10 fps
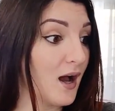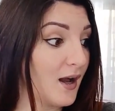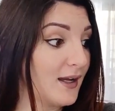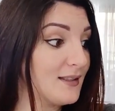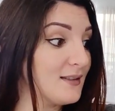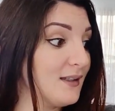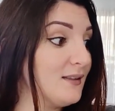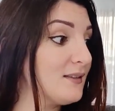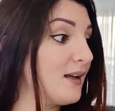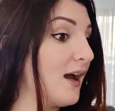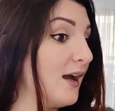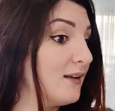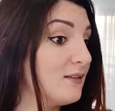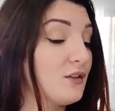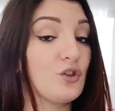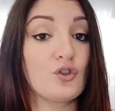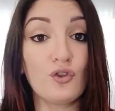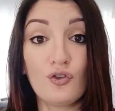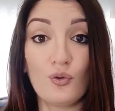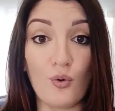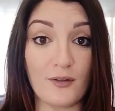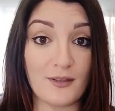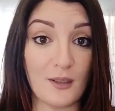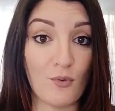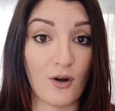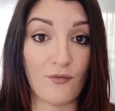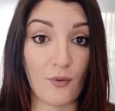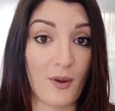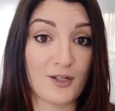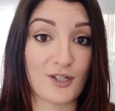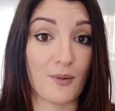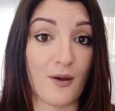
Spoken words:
I did, and should you want any more information